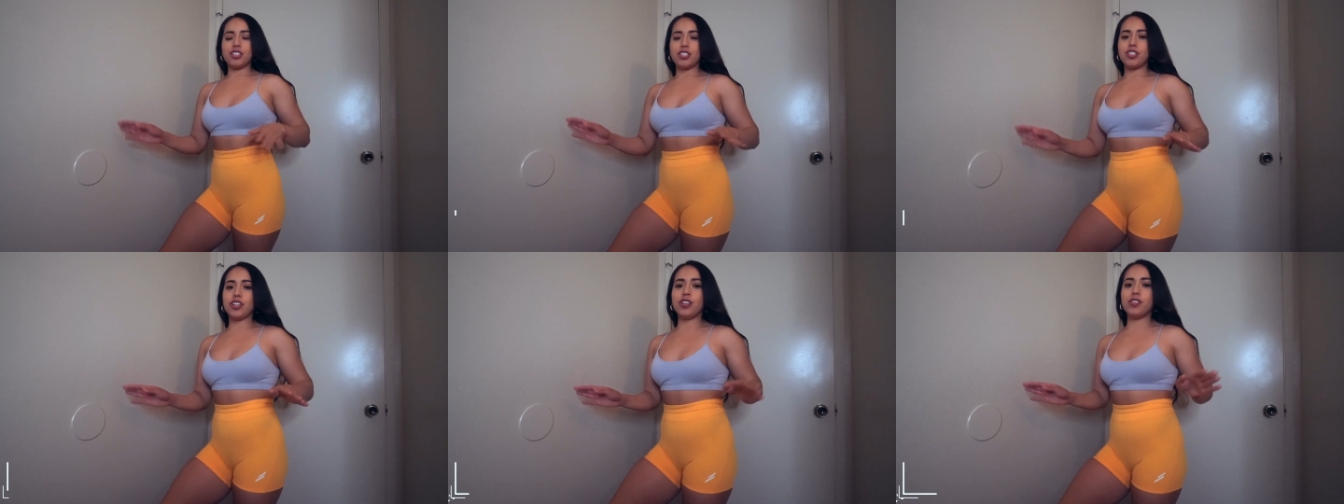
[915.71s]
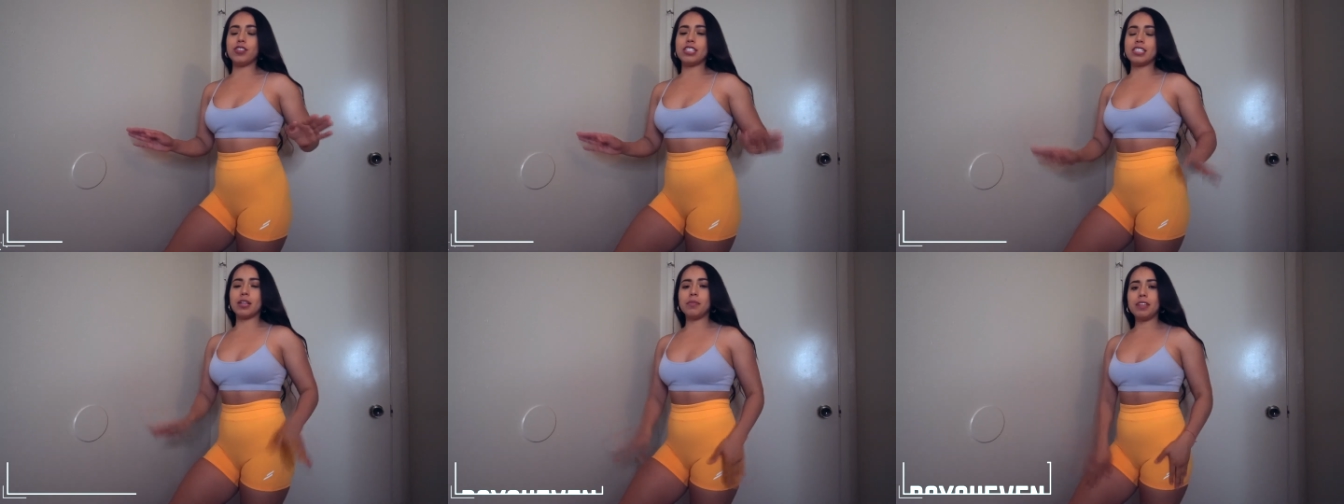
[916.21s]
So
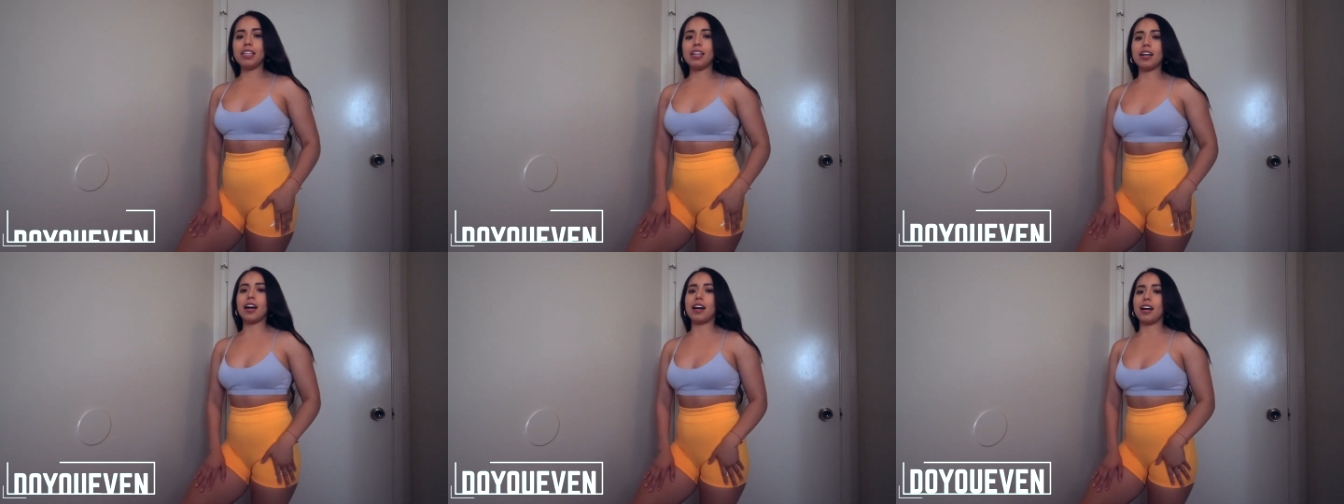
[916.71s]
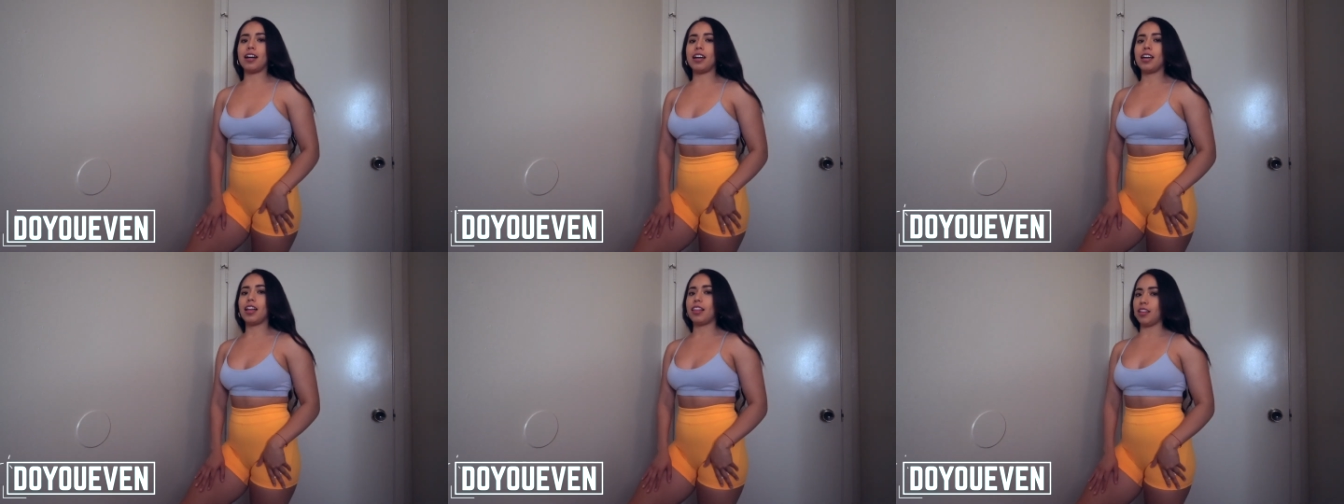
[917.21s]
something
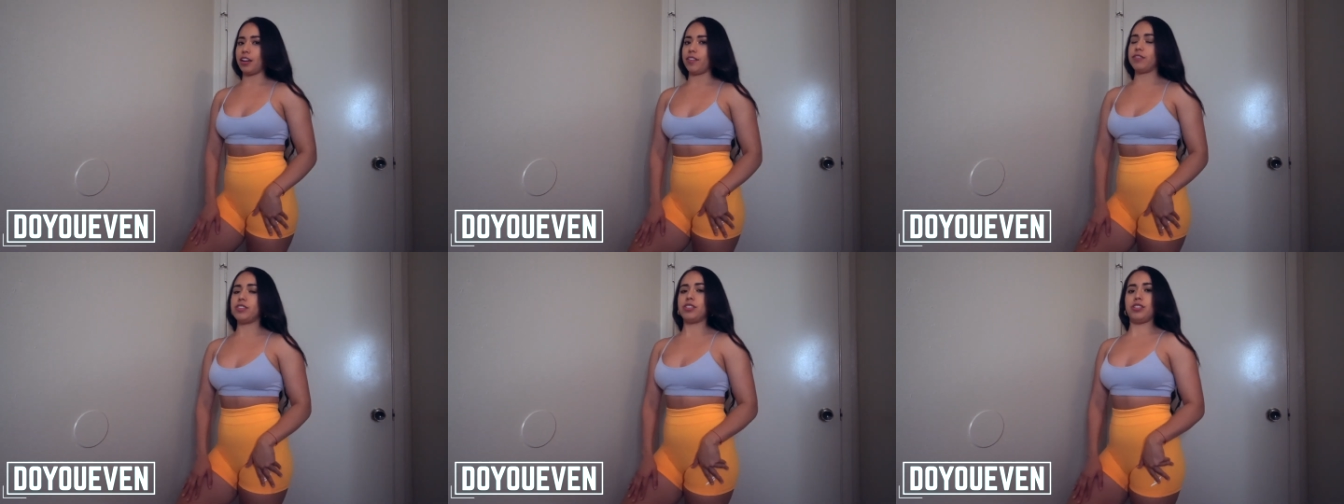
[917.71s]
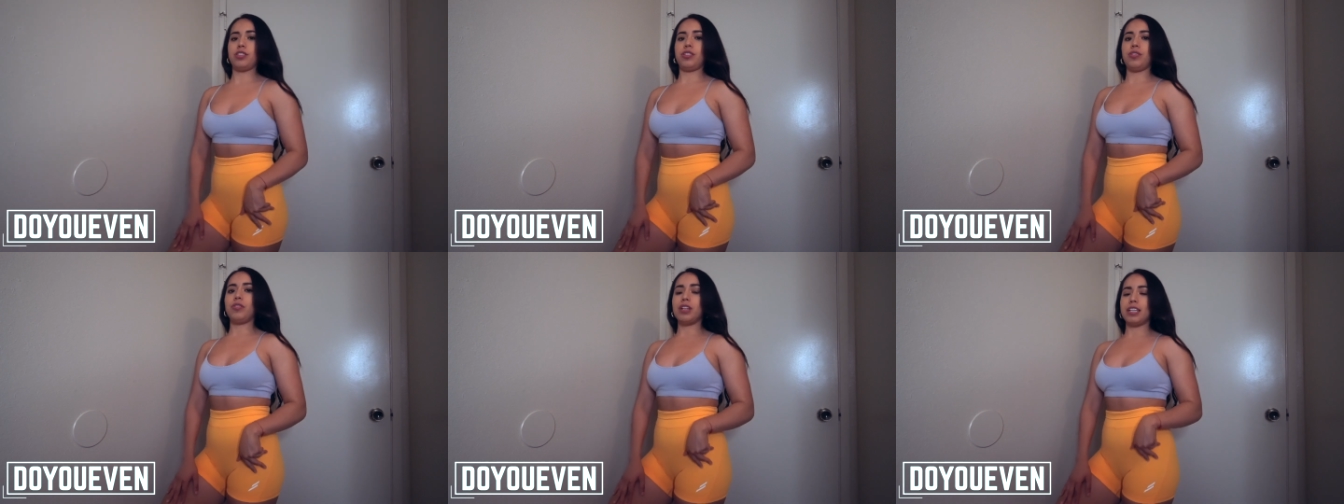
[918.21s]
I love to
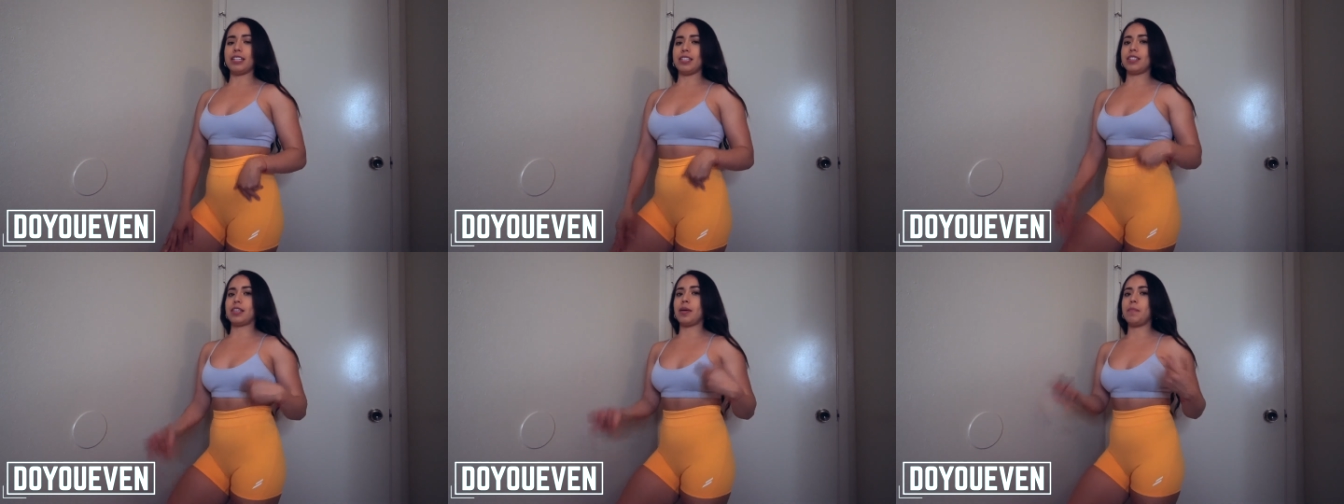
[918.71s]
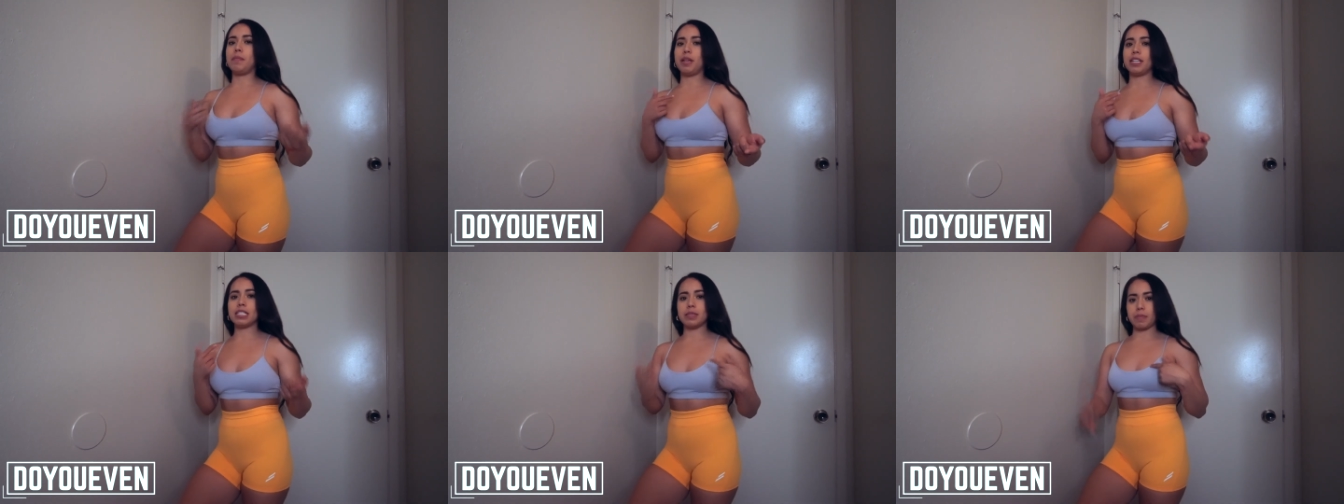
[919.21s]
do is
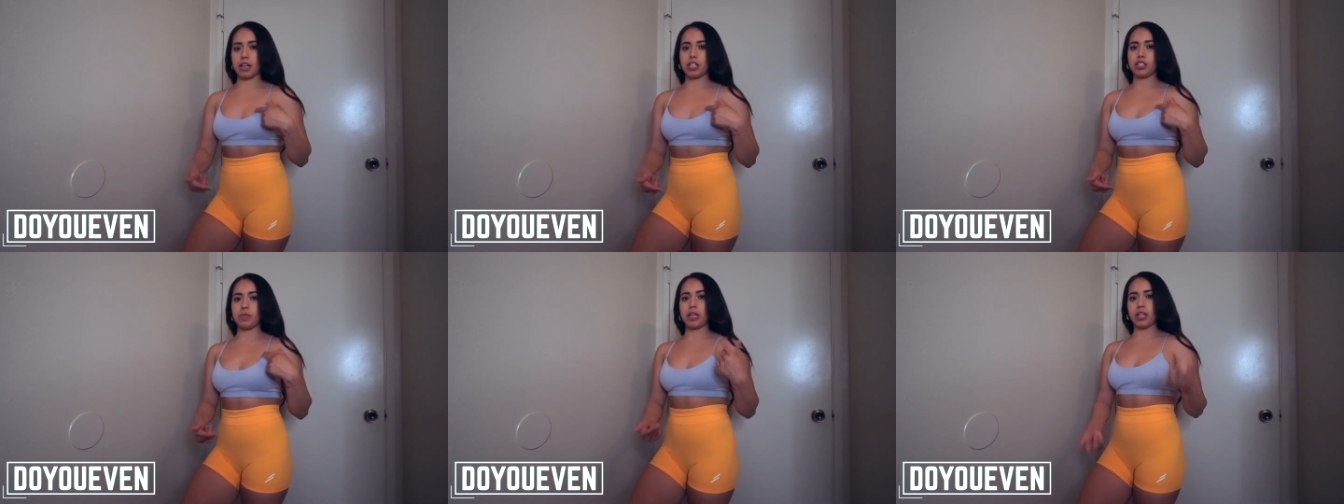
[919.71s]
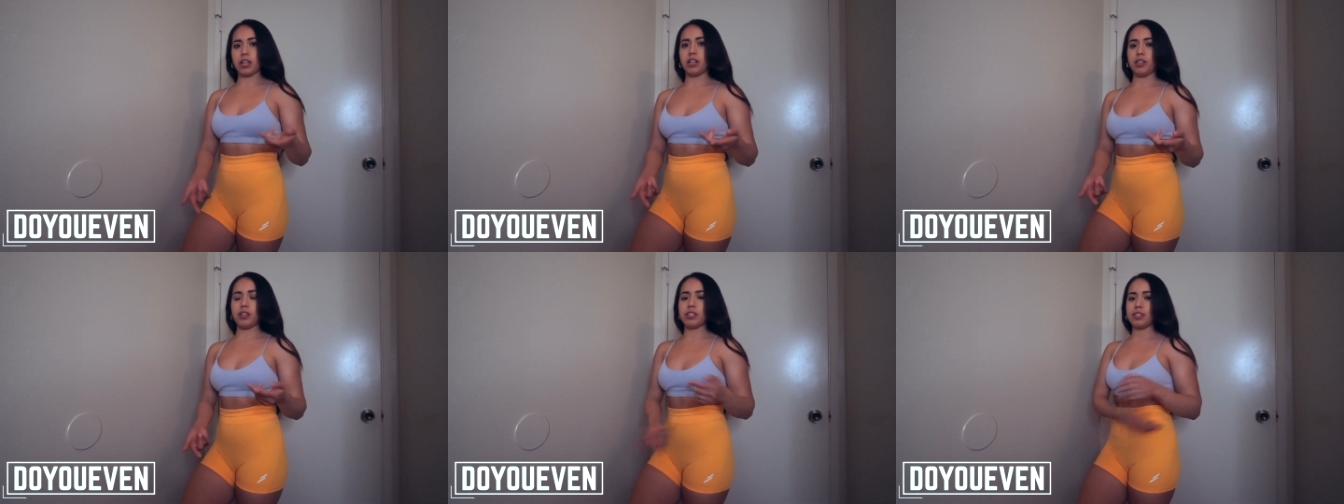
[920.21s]
mix match my colors,